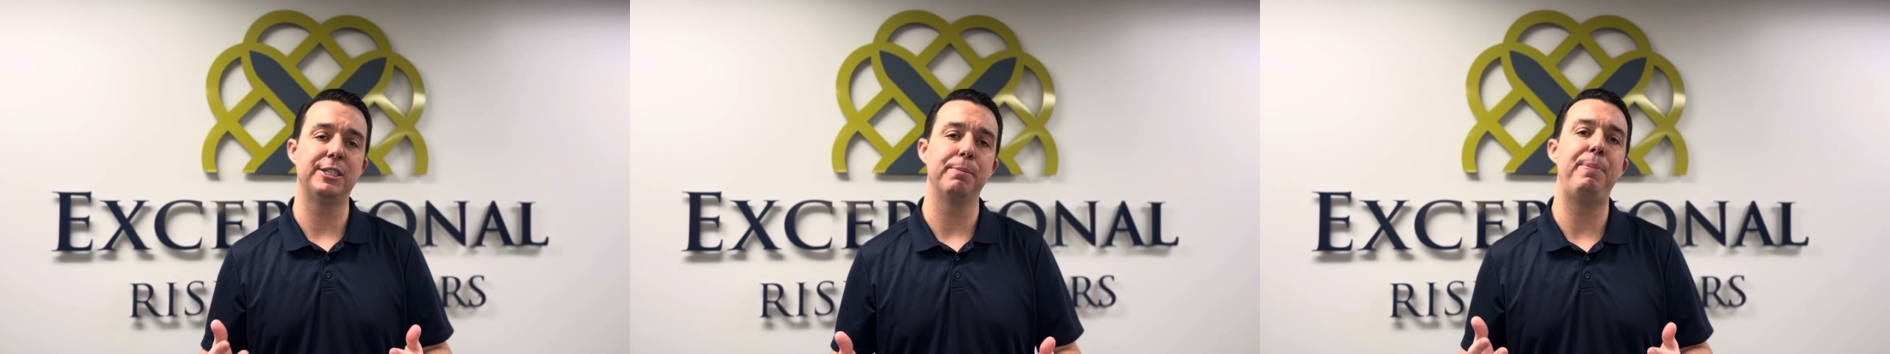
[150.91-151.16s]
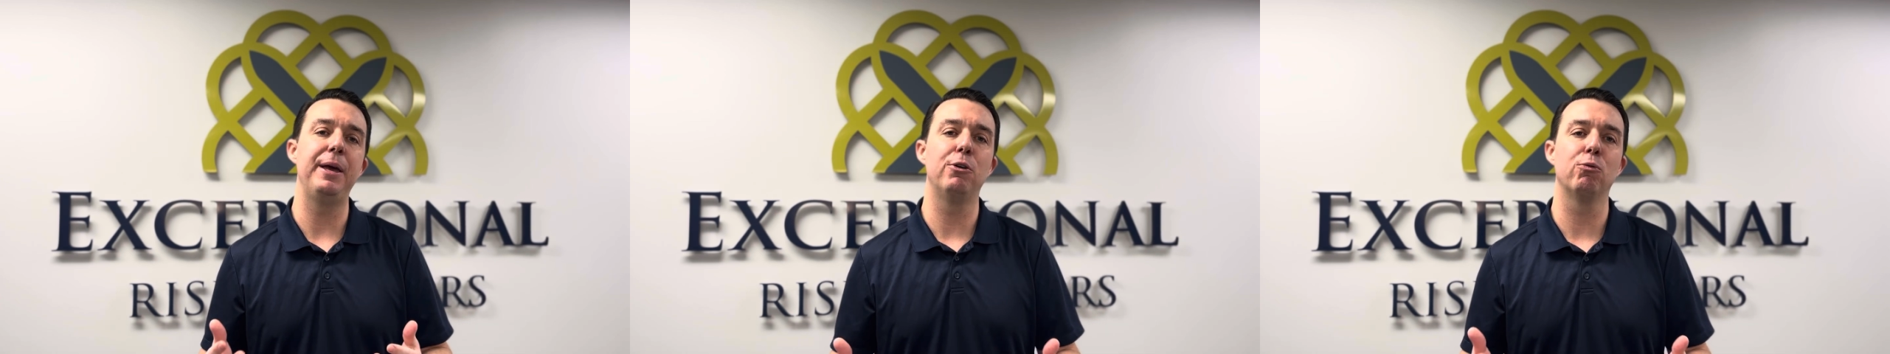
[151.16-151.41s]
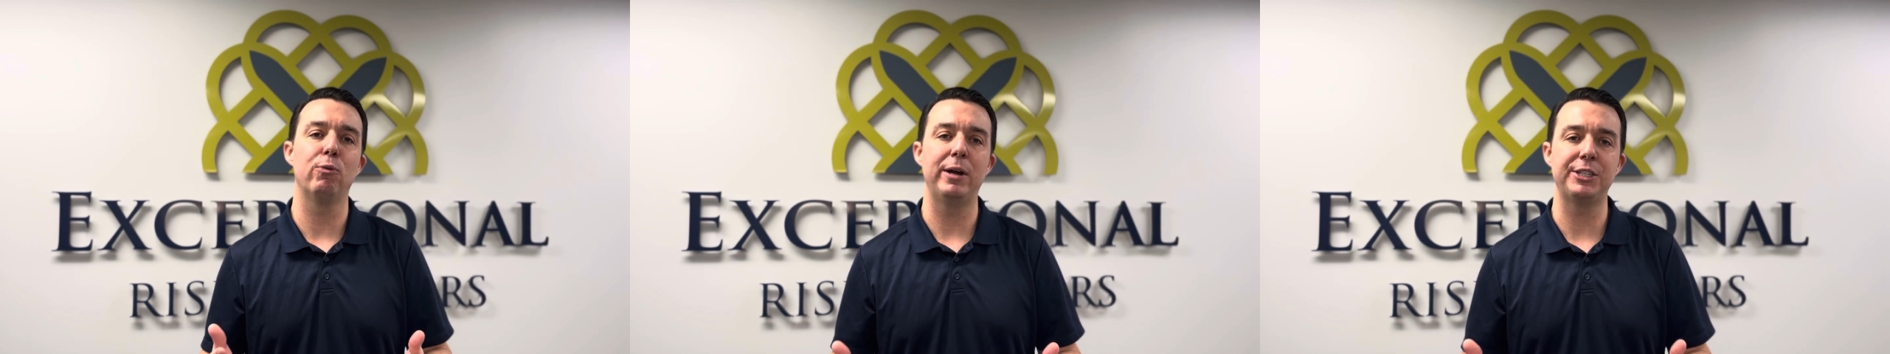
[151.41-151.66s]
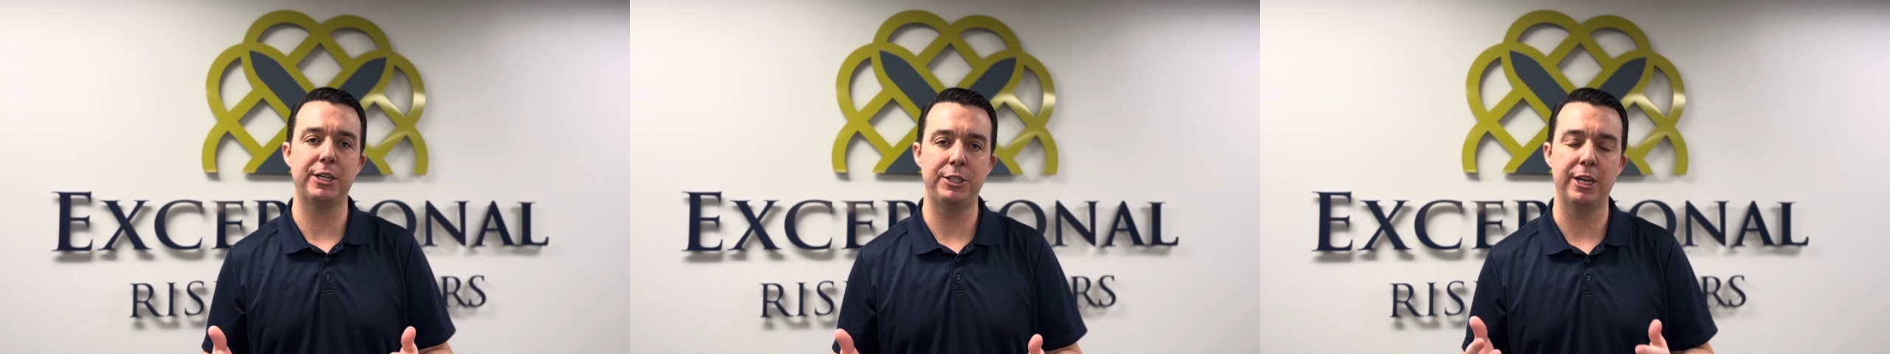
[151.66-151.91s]
a big
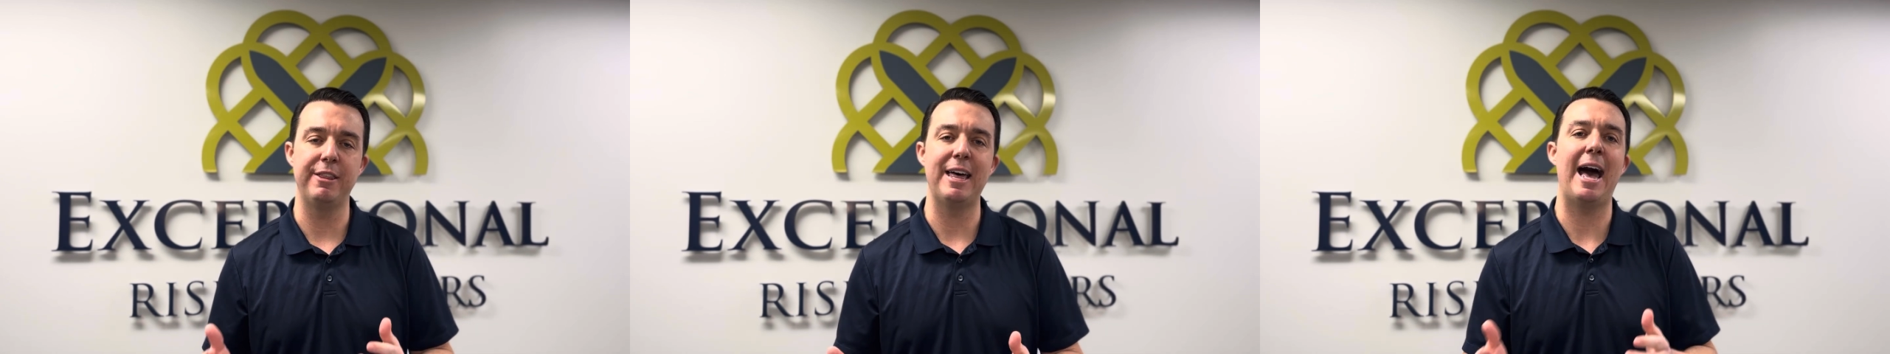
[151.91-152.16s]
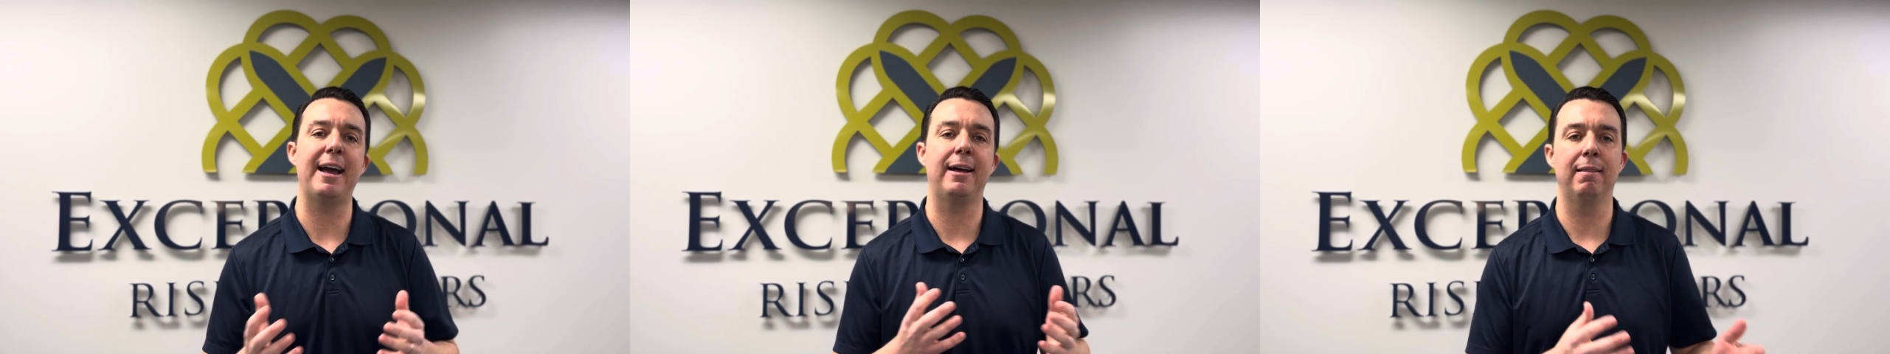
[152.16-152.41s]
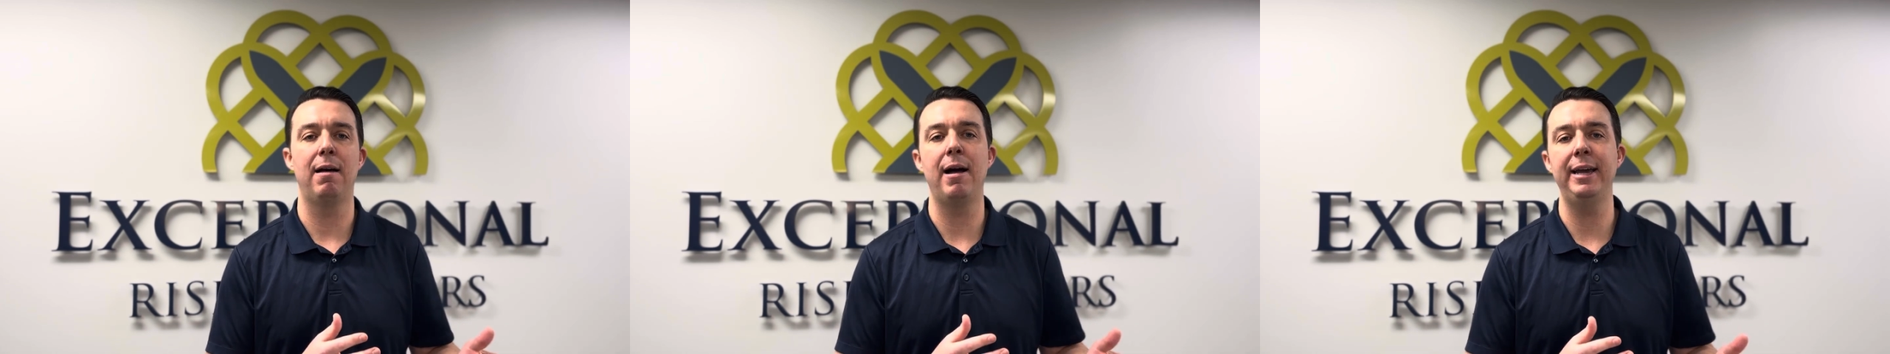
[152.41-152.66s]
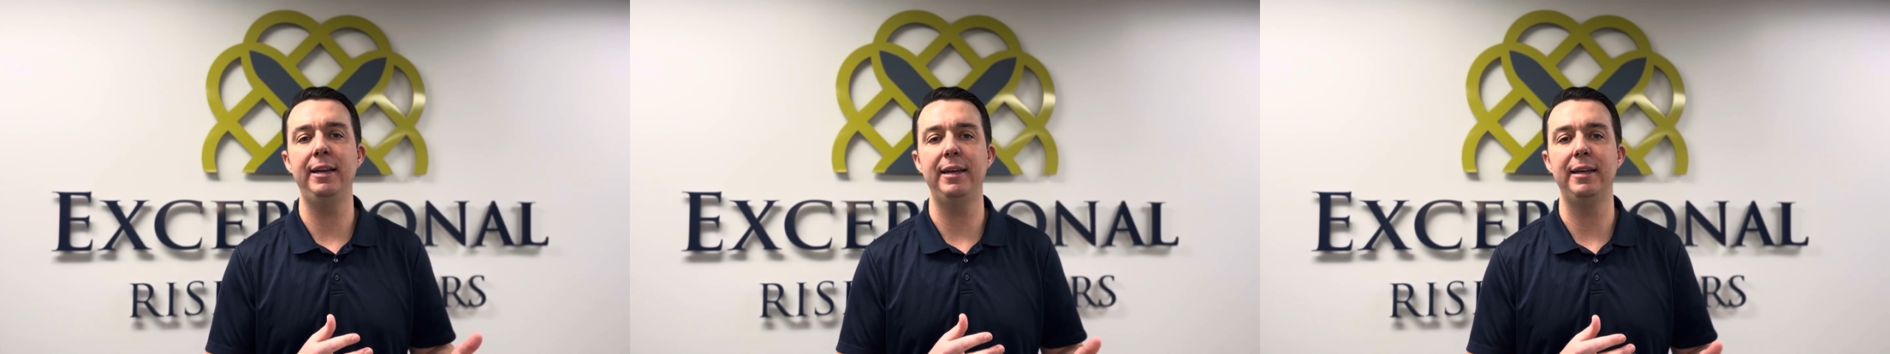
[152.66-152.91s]
risk to that client